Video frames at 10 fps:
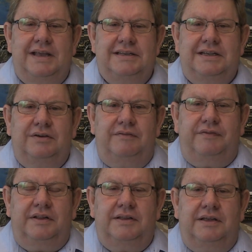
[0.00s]
as I could
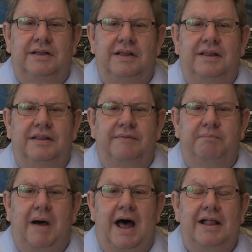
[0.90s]
feel the
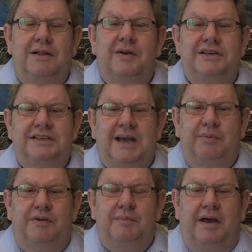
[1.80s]
bile rushing
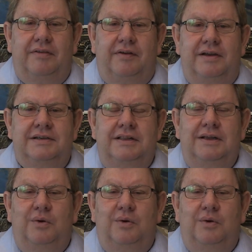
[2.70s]
up through my throat,